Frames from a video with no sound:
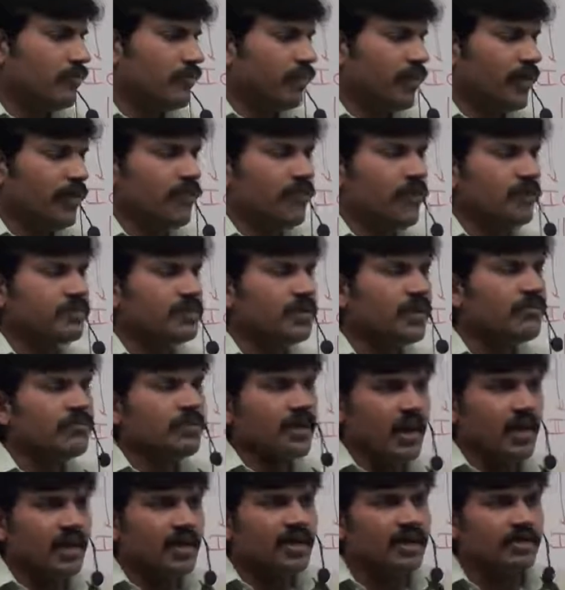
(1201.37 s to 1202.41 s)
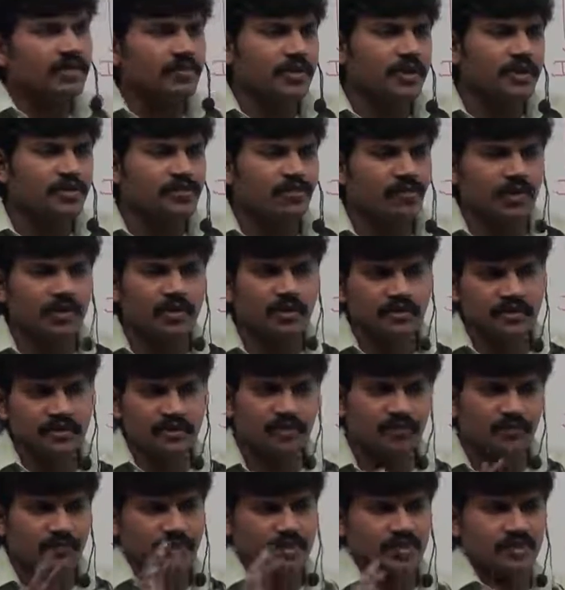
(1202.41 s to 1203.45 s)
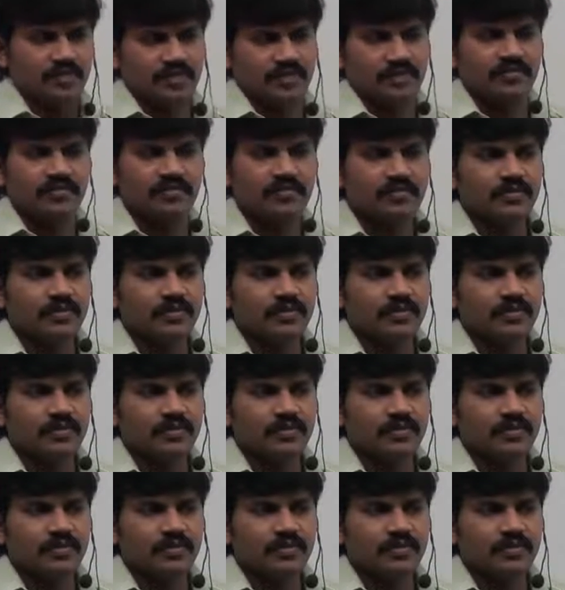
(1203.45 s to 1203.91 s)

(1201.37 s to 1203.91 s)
perform some arrangements for some function.